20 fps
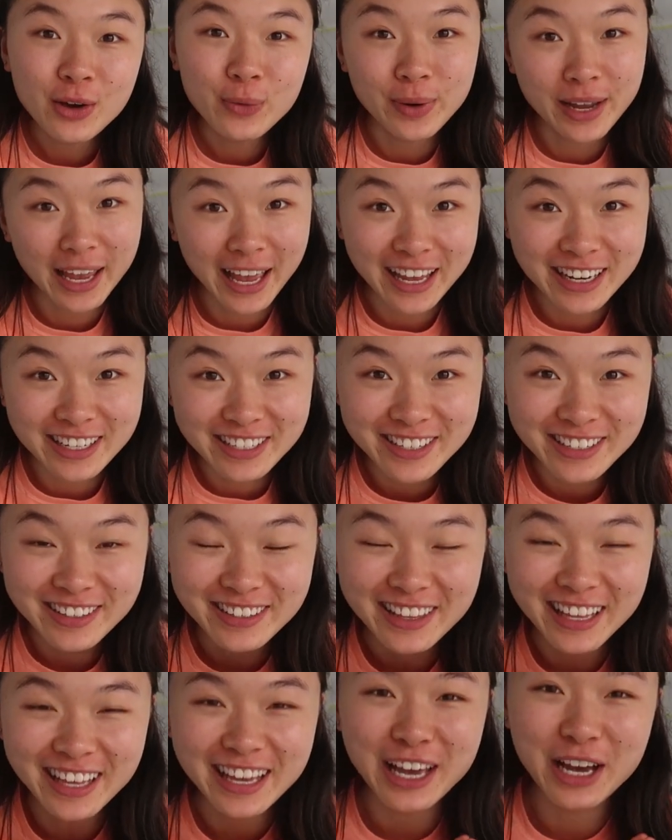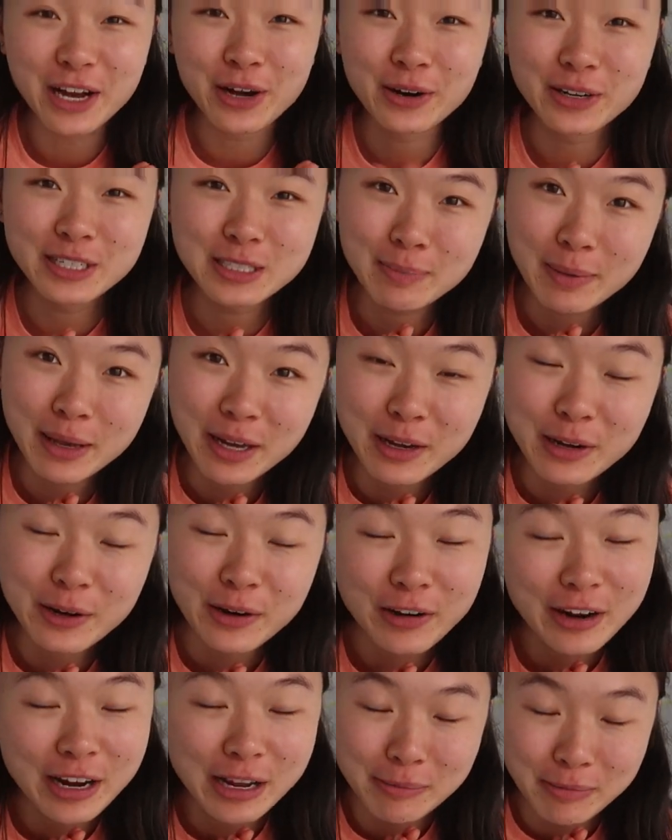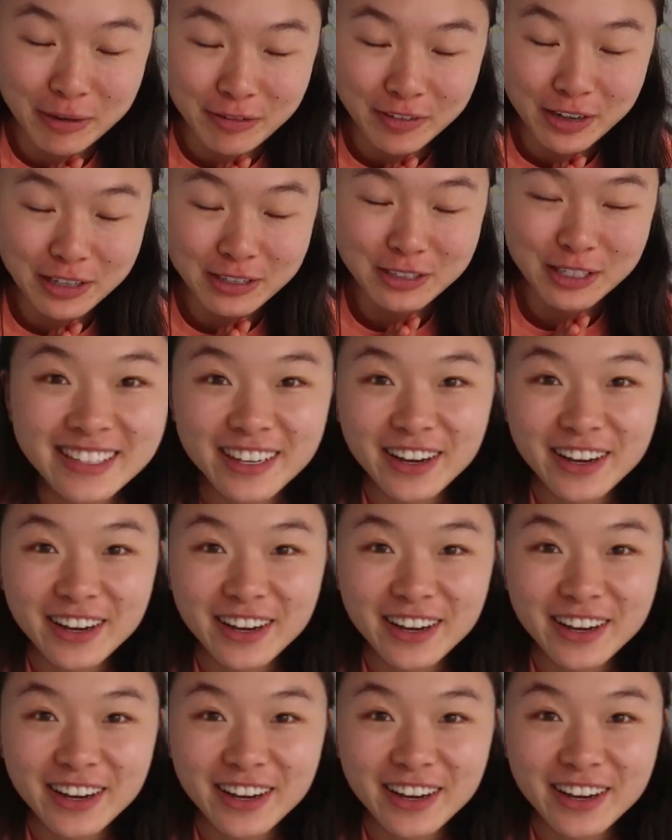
we head to the Krispy Kreme event.